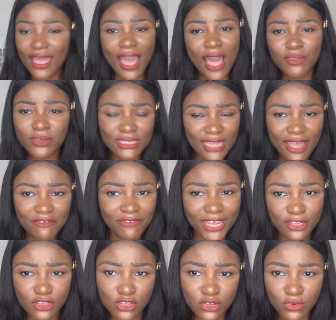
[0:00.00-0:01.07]
How does that
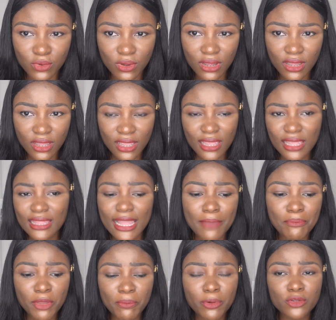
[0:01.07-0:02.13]
affect you?
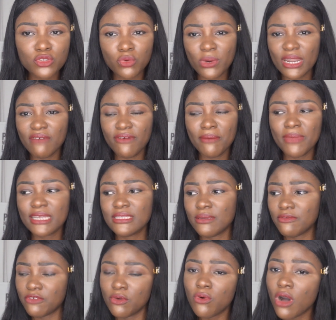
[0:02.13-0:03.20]
Let people do whatever makes
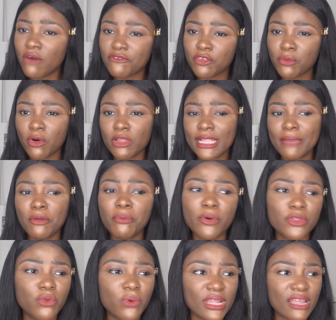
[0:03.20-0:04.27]
them feel comfortable. Let
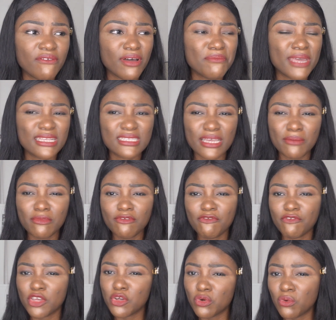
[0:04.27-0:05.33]
people do whatever makes them
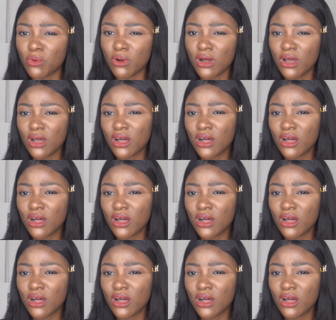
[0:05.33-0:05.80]
feel